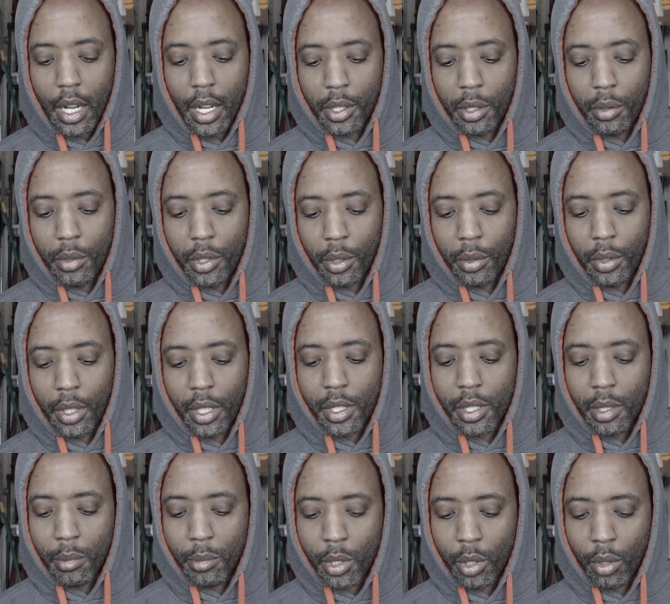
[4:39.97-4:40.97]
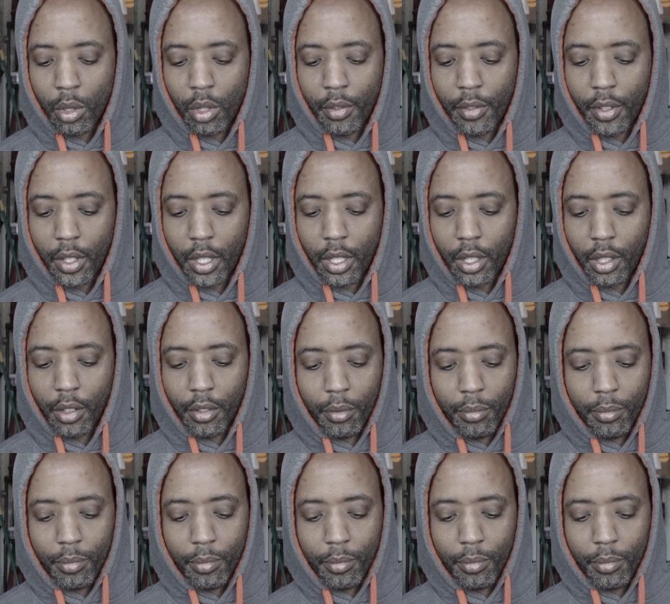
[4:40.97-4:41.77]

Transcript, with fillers: You do need some sort of a